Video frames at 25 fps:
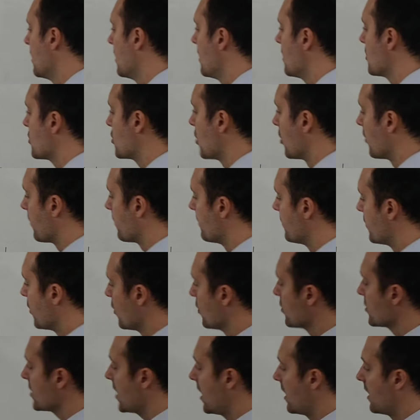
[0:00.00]
So
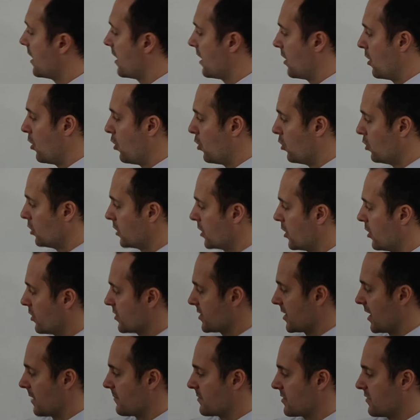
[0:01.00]
those are all your
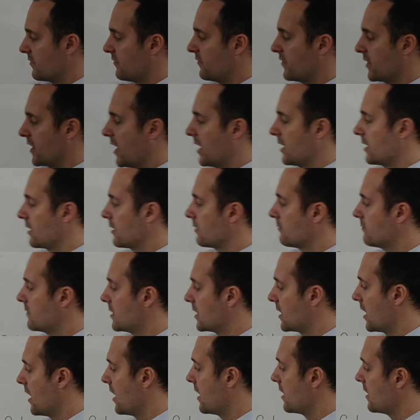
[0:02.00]
types of forgetting:
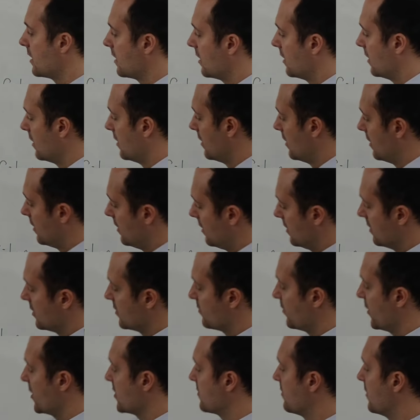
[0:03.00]
decay,
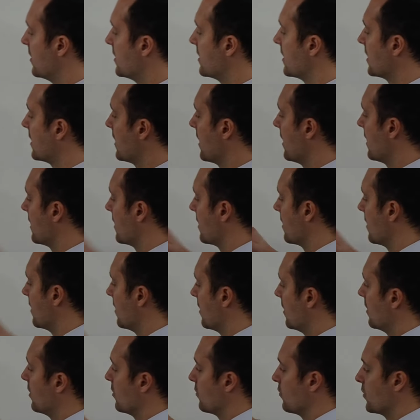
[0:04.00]
displacement and decay,
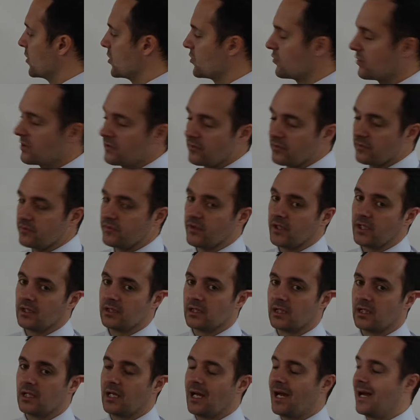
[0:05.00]
retrieval
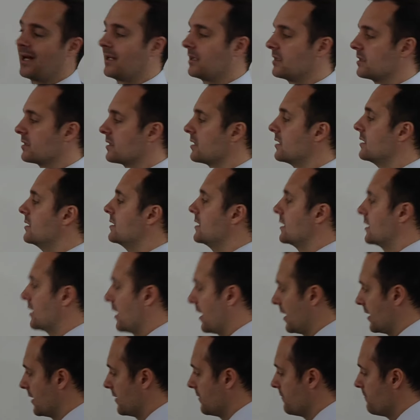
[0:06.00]
failure and
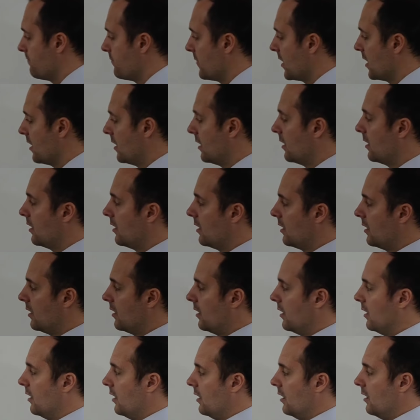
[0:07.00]
decay.
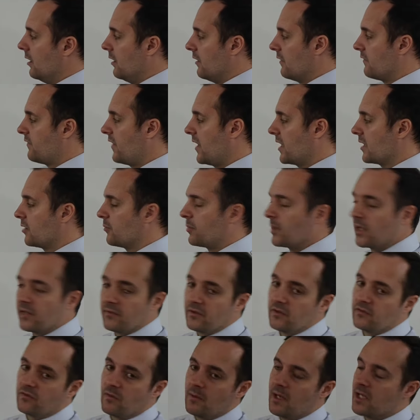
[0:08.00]
Final bit of
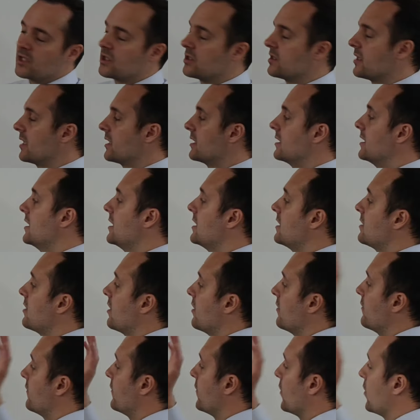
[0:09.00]
information that you need
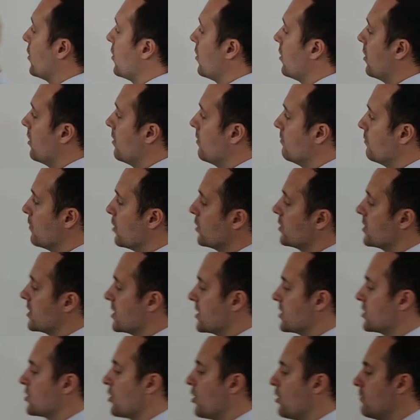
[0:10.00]
for
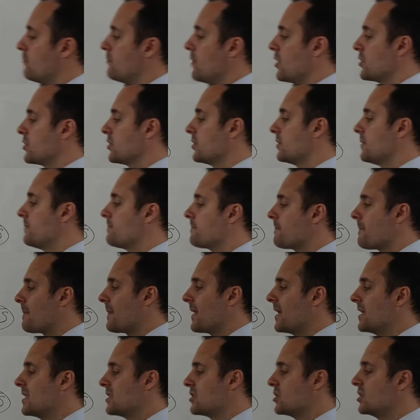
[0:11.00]
multi-store model
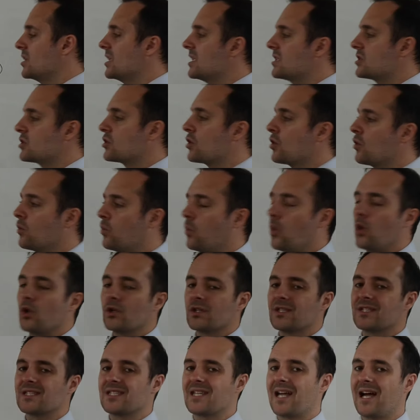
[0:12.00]
is you need to know
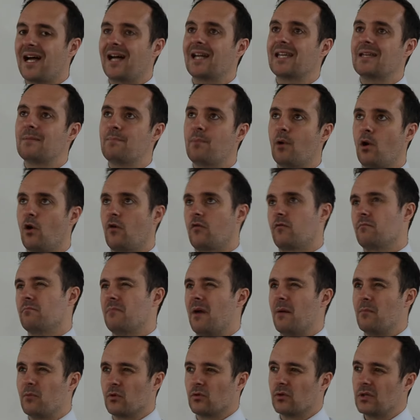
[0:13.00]
what type of
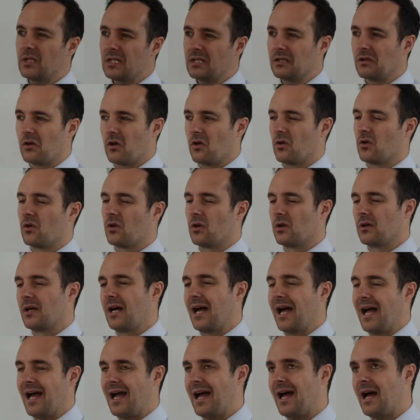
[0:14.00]
memory or
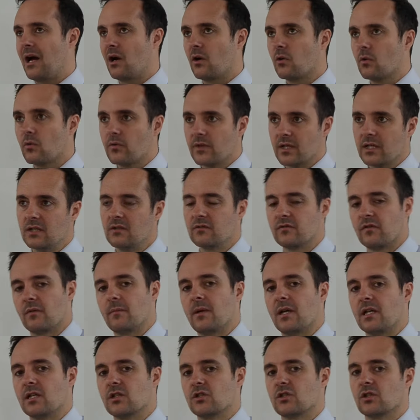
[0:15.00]
how the
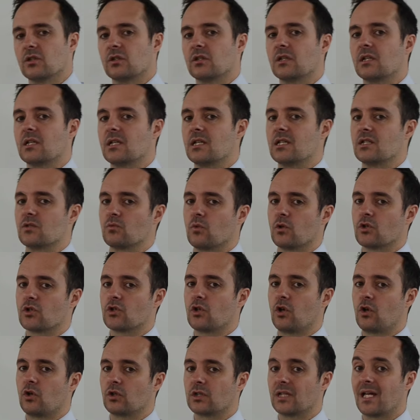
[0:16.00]
information is what's
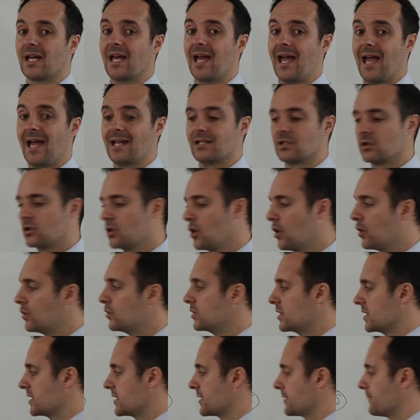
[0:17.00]
called
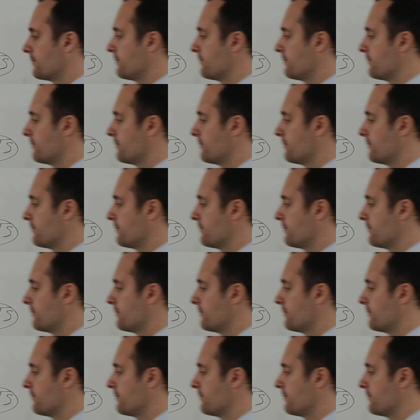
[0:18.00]
encoded.